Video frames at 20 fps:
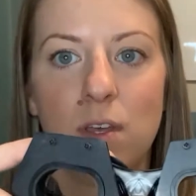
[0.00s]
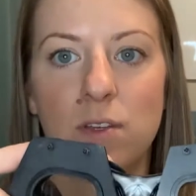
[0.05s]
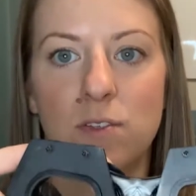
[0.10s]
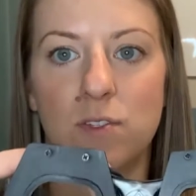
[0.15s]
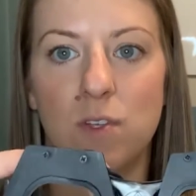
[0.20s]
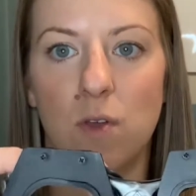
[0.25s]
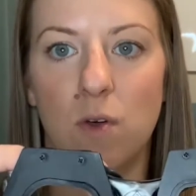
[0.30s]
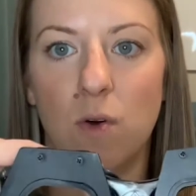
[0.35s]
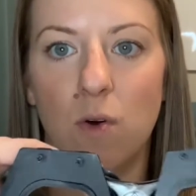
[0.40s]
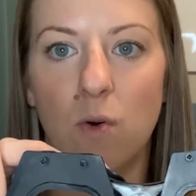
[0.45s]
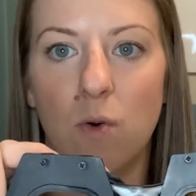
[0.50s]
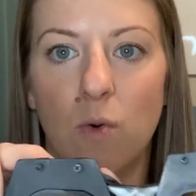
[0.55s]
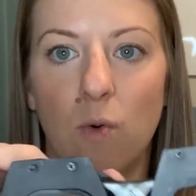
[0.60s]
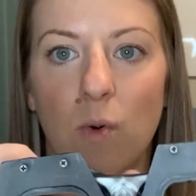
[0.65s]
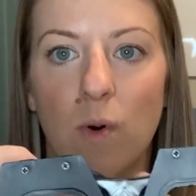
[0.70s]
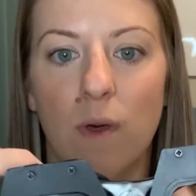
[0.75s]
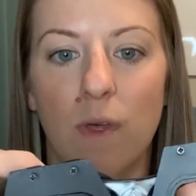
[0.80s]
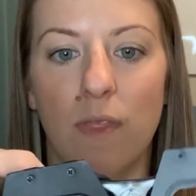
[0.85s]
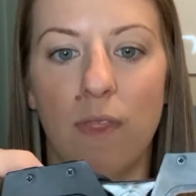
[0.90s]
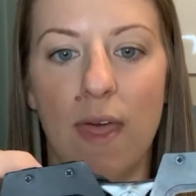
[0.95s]

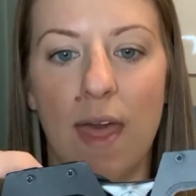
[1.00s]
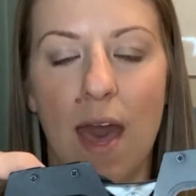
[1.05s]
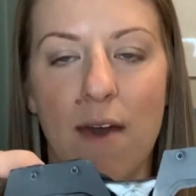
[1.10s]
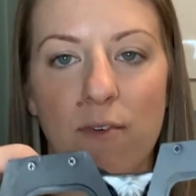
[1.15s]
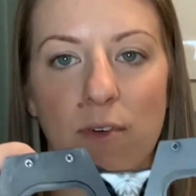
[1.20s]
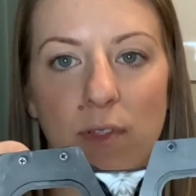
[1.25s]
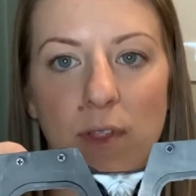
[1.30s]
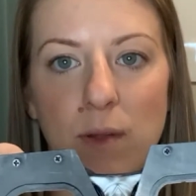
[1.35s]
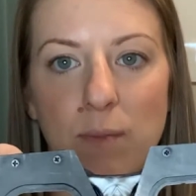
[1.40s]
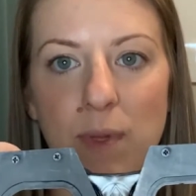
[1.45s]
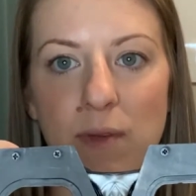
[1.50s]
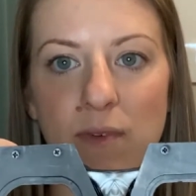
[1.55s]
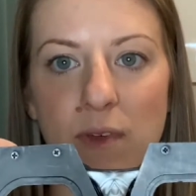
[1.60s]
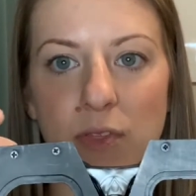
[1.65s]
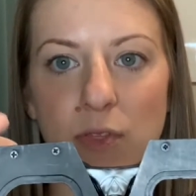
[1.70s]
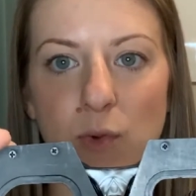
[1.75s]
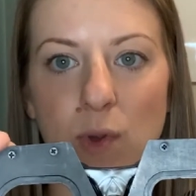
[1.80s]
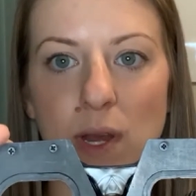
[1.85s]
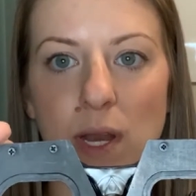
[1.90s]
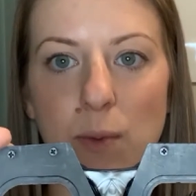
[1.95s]
So they have a little bit of a
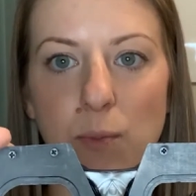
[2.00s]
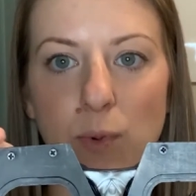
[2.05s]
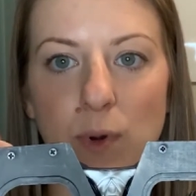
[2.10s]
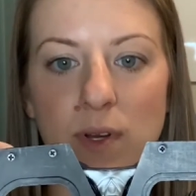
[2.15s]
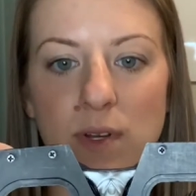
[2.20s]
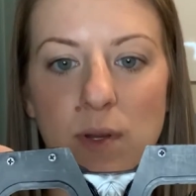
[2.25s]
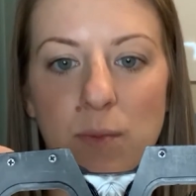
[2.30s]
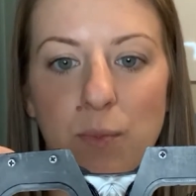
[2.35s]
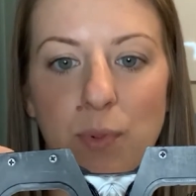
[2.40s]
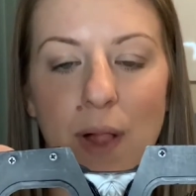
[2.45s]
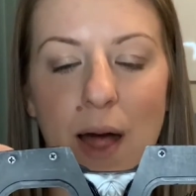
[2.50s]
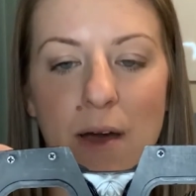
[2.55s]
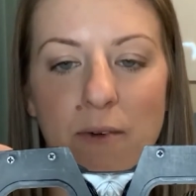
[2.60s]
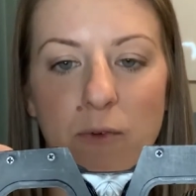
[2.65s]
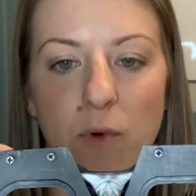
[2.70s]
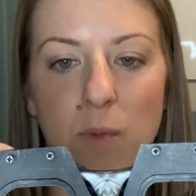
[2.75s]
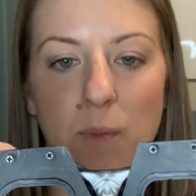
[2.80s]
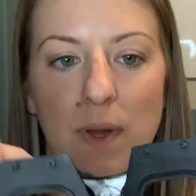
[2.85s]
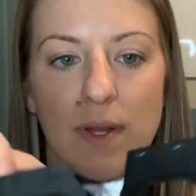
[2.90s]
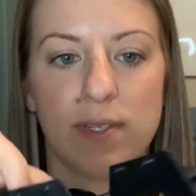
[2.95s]
3D printed
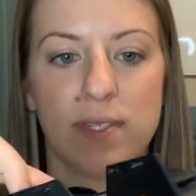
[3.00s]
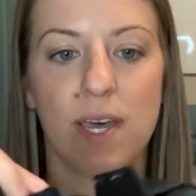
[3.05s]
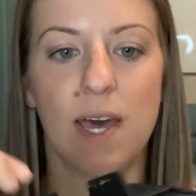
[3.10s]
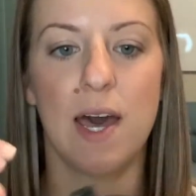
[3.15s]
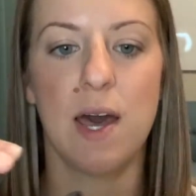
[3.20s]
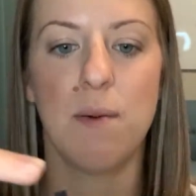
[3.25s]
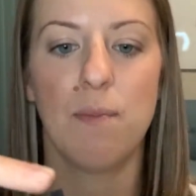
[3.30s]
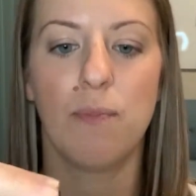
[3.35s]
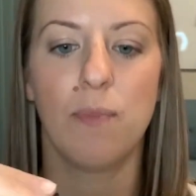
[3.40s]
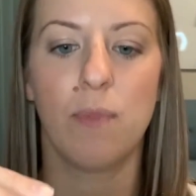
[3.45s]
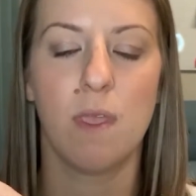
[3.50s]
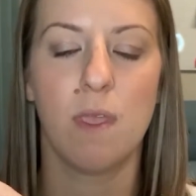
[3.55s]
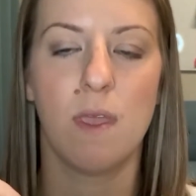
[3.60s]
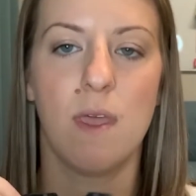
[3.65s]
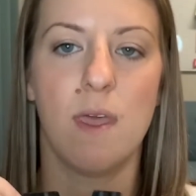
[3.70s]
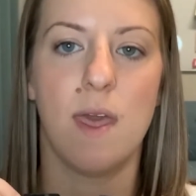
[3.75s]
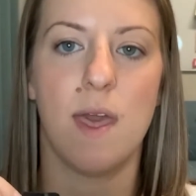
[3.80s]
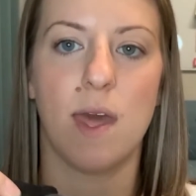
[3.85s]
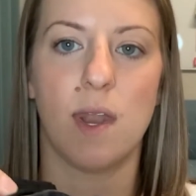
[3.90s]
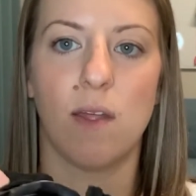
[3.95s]
platform on top,
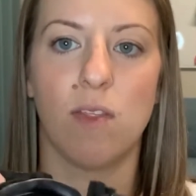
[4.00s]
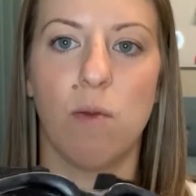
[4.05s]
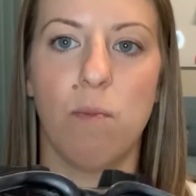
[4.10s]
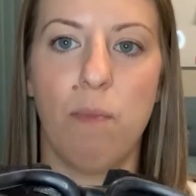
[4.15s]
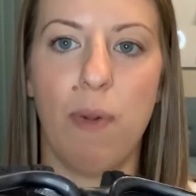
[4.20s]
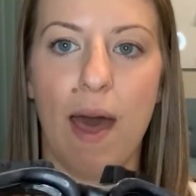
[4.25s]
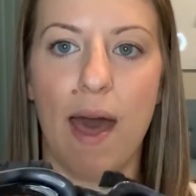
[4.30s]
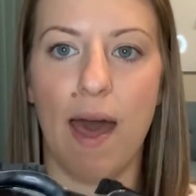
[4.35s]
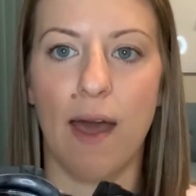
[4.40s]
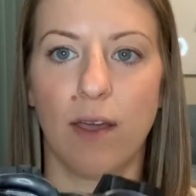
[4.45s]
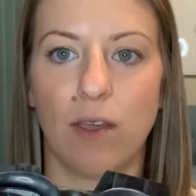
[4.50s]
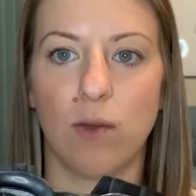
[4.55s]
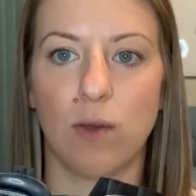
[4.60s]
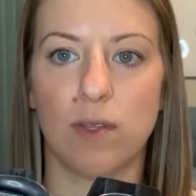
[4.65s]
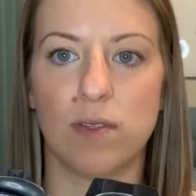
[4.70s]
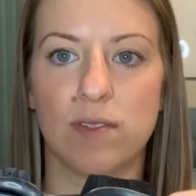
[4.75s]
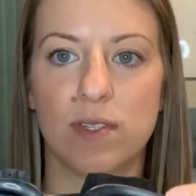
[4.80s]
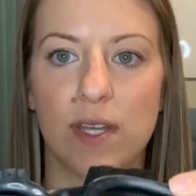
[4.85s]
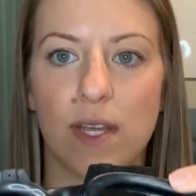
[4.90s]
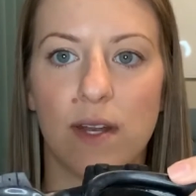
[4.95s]
and on the back you
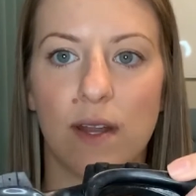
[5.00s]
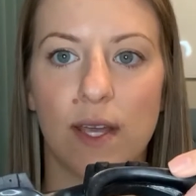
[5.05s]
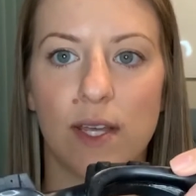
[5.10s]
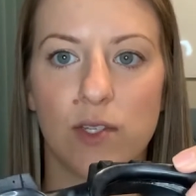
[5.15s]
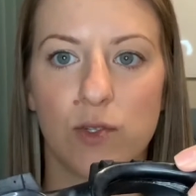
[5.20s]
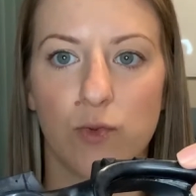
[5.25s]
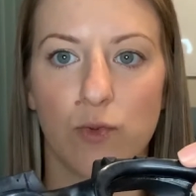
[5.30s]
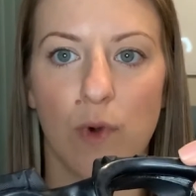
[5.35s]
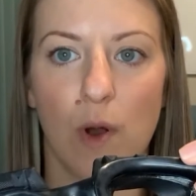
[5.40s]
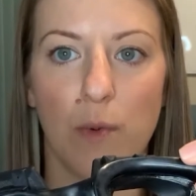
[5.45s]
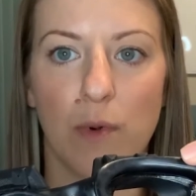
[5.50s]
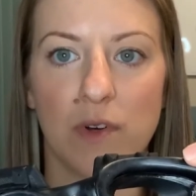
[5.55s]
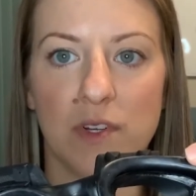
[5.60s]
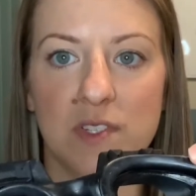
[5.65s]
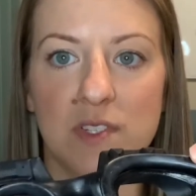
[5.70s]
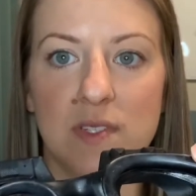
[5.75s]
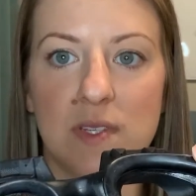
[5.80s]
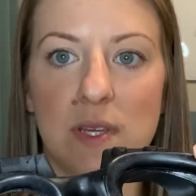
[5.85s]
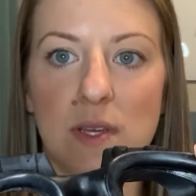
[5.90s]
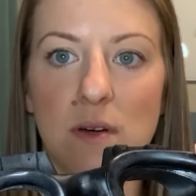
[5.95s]
can see a nice rubber
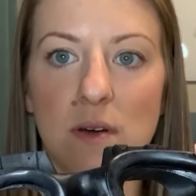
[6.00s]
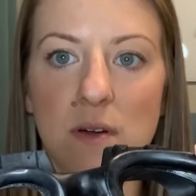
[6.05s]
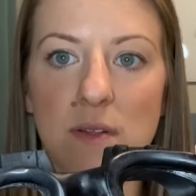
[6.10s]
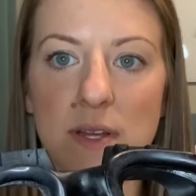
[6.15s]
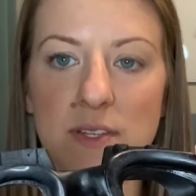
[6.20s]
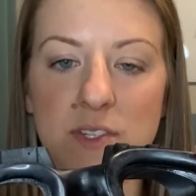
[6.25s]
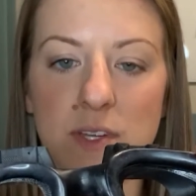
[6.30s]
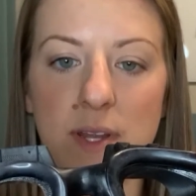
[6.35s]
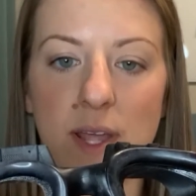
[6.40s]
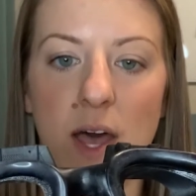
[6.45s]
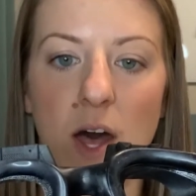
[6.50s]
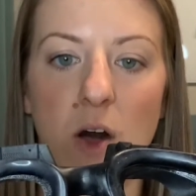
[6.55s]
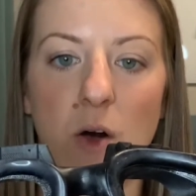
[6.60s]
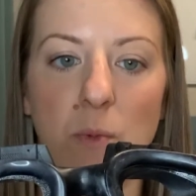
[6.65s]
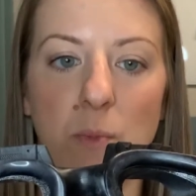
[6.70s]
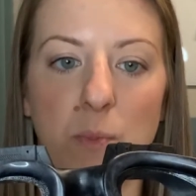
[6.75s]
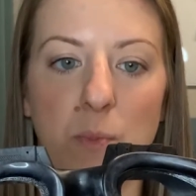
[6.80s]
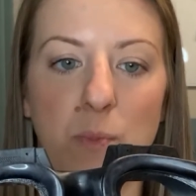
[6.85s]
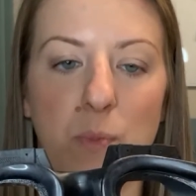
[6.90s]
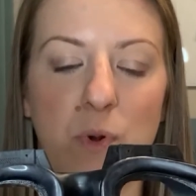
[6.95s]
seal that's going to
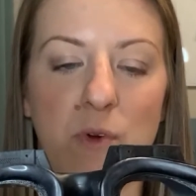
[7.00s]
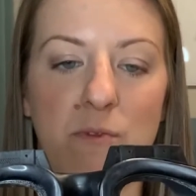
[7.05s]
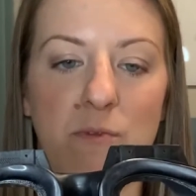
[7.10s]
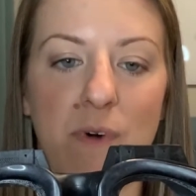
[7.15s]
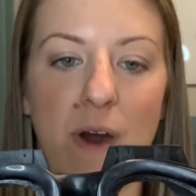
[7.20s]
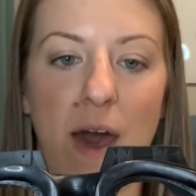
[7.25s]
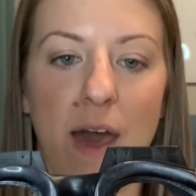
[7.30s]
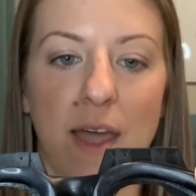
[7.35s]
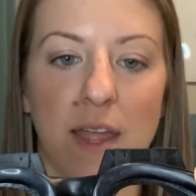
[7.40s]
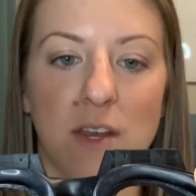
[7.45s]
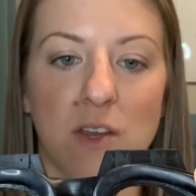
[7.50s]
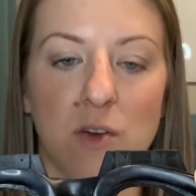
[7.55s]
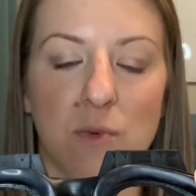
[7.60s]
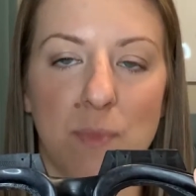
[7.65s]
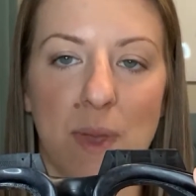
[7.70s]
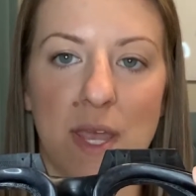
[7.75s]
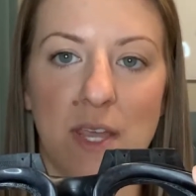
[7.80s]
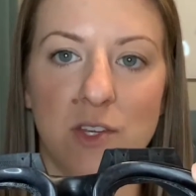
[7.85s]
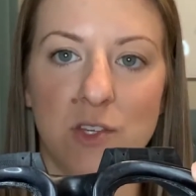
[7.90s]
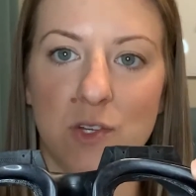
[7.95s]
help provide your
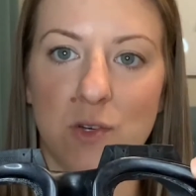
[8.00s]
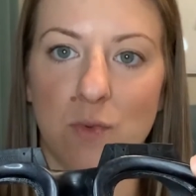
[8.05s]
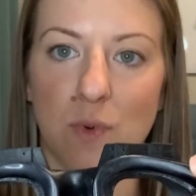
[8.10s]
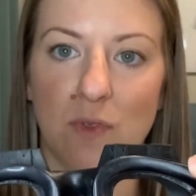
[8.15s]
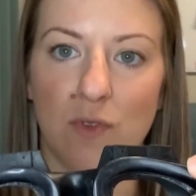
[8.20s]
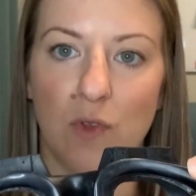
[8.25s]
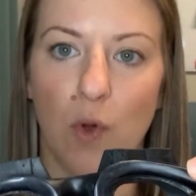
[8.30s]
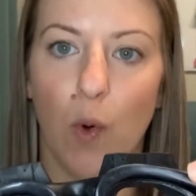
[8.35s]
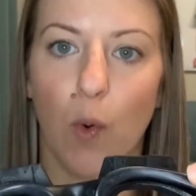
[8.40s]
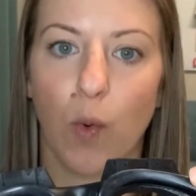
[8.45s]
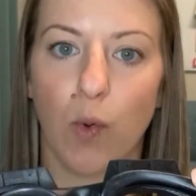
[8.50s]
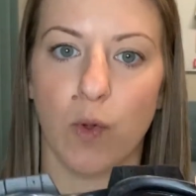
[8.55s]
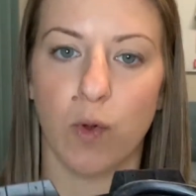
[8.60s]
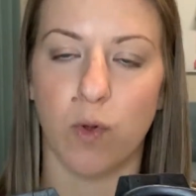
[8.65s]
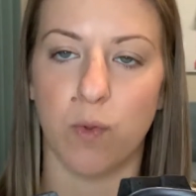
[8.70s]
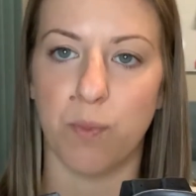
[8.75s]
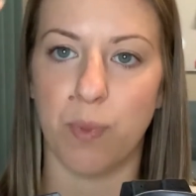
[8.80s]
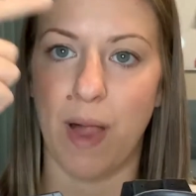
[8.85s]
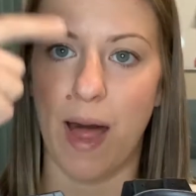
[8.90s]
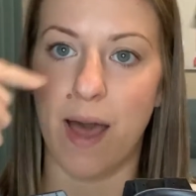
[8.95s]
patient with
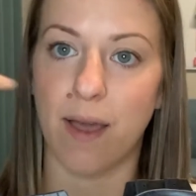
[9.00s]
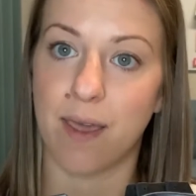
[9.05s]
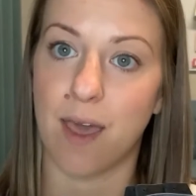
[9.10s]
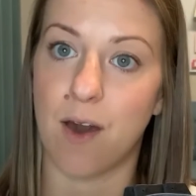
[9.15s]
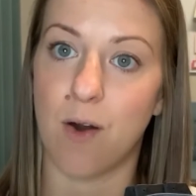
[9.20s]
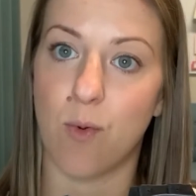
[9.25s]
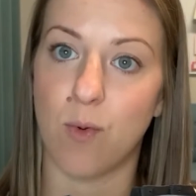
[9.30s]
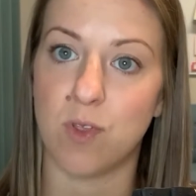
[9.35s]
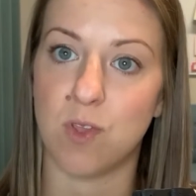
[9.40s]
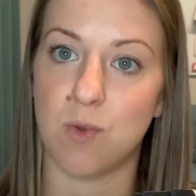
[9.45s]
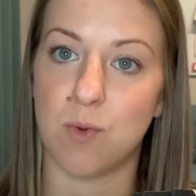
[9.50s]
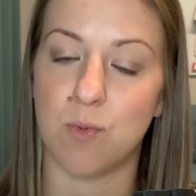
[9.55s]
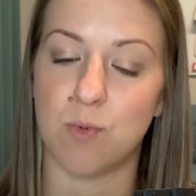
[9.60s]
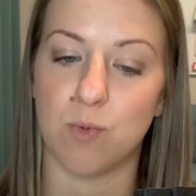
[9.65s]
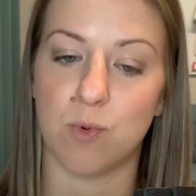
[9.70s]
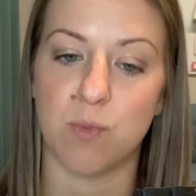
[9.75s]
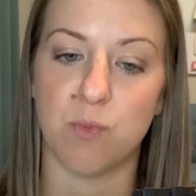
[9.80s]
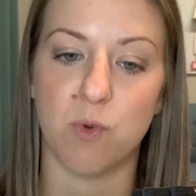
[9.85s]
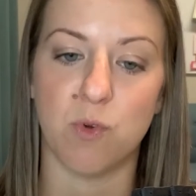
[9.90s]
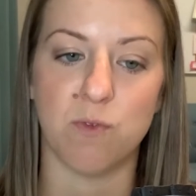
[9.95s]
total blackout when you
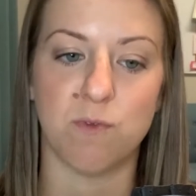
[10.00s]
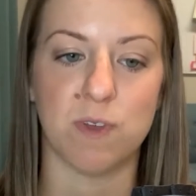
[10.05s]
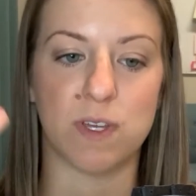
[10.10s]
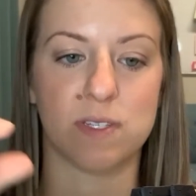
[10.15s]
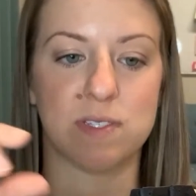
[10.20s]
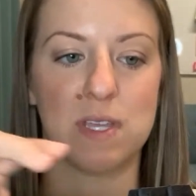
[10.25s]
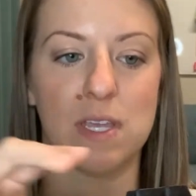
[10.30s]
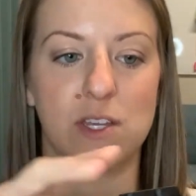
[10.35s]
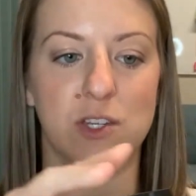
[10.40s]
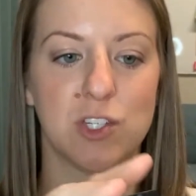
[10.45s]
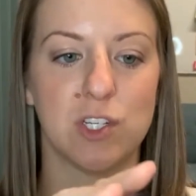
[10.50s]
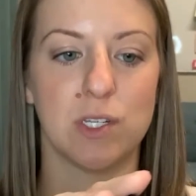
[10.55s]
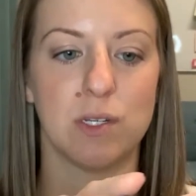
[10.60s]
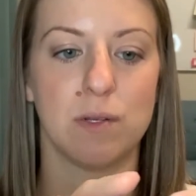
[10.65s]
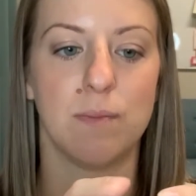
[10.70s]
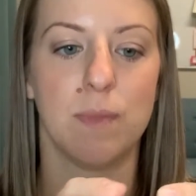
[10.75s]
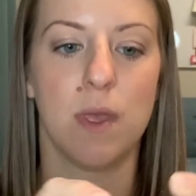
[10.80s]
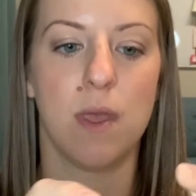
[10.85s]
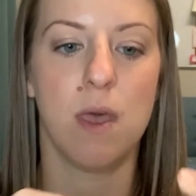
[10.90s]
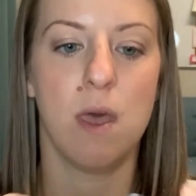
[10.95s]
remove fixation.